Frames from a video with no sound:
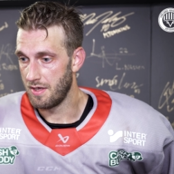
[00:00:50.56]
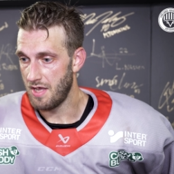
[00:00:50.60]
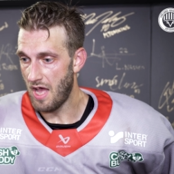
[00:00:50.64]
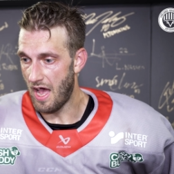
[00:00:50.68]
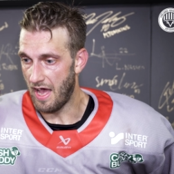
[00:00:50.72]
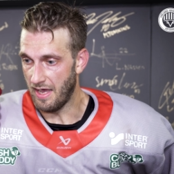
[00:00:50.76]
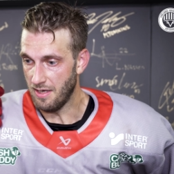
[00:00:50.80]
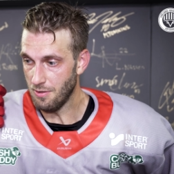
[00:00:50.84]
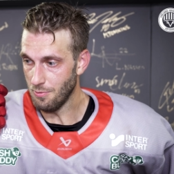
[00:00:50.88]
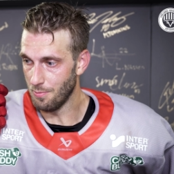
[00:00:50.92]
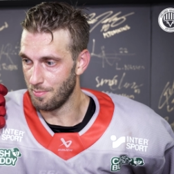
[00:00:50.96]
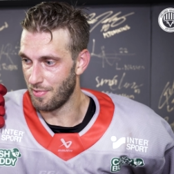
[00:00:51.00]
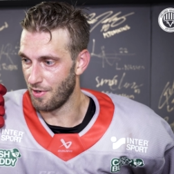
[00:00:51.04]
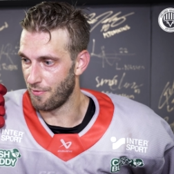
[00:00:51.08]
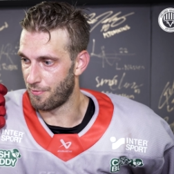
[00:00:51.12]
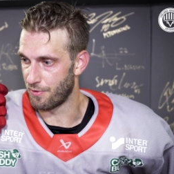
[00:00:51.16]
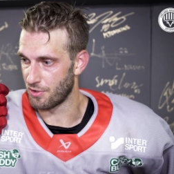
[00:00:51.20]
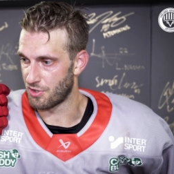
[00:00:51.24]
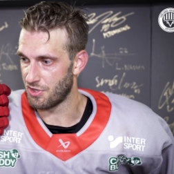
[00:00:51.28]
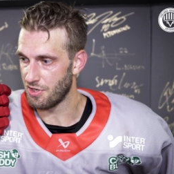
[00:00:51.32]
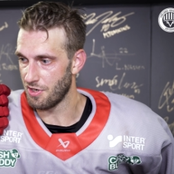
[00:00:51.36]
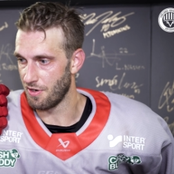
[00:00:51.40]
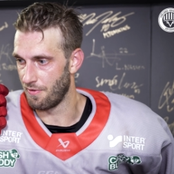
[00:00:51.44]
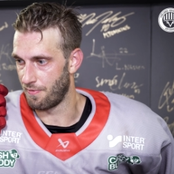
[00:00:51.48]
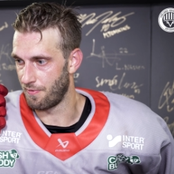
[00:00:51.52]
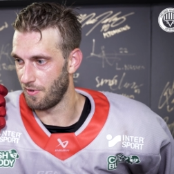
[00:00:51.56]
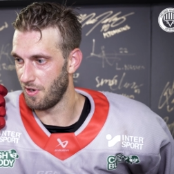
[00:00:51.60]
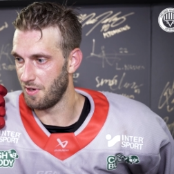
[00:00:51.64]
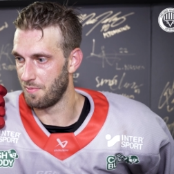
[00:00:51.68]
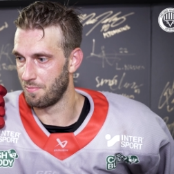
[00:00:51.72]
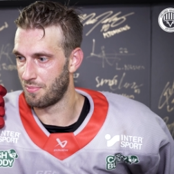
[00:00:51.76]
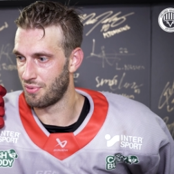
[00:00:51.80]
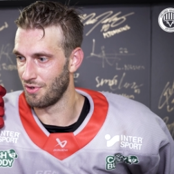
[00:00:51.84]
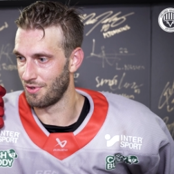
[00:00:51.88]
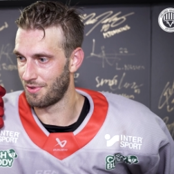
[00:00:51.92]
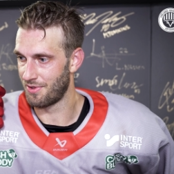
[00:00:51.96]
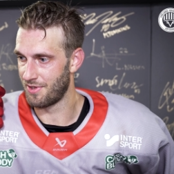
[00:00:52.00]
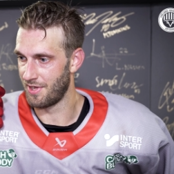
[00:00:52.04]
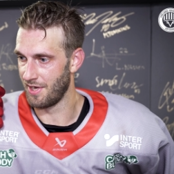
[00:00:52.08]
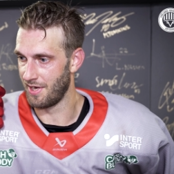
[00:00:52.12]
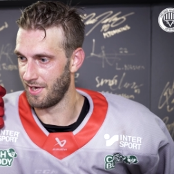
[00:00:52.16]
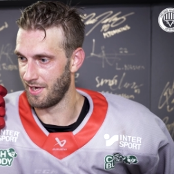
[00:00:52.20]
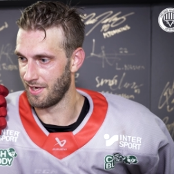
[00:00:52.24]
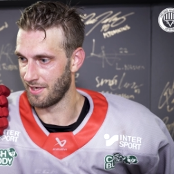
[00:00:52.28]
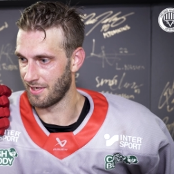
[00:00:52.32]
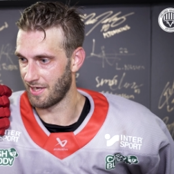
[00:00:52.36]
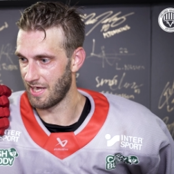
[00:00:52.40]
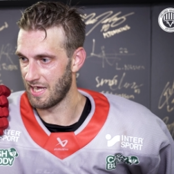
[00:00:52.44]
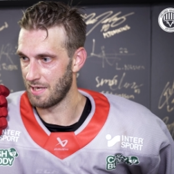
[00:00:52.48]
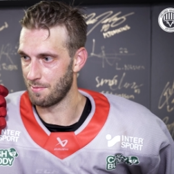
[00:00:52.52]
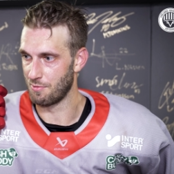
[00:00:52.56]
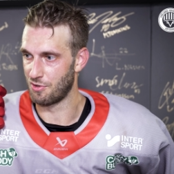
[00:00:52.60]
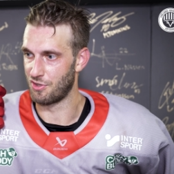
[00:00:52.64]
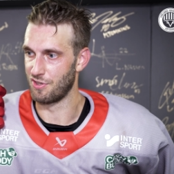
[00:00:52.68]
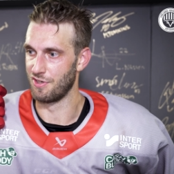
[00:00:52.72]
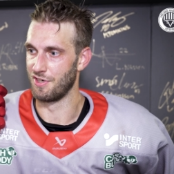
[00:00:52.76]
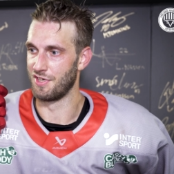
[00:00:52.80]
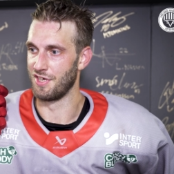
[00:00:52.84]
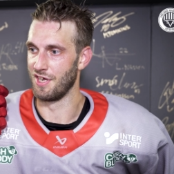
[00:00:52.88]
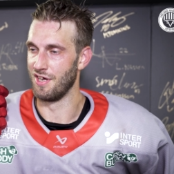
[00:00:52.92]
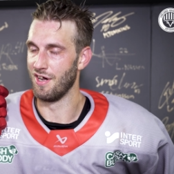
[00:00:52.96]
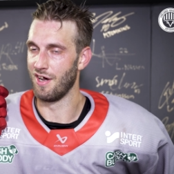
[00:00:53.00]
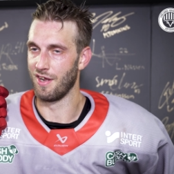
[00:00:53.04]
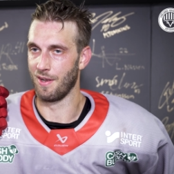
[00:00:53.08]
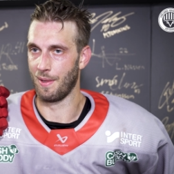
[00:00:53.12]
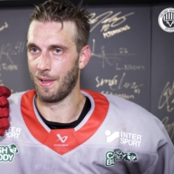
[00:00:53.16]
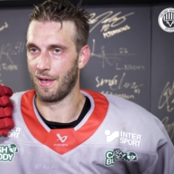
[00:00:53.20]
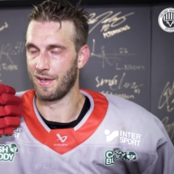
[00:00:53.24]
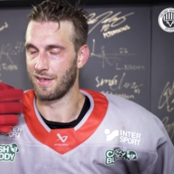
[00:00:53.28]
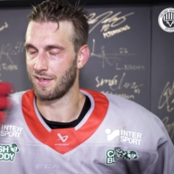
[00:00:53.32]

Yeah, it will be for sure fun. Put the uh, game jersey on.